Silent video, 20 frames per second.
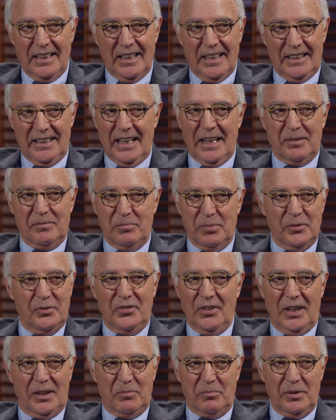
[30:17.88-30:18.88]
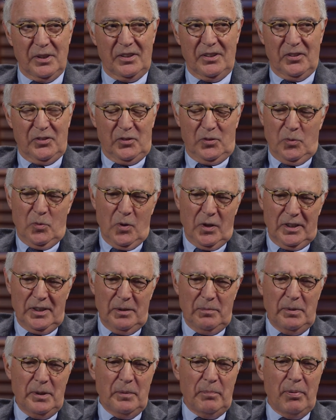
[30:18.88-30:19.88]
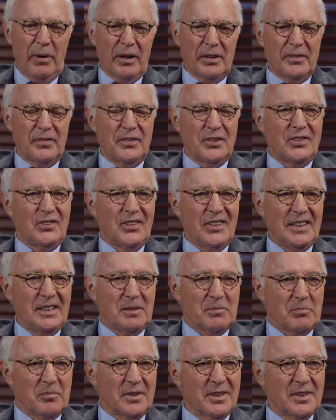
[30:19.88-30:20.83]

and not present because you wanted to be a part of the team.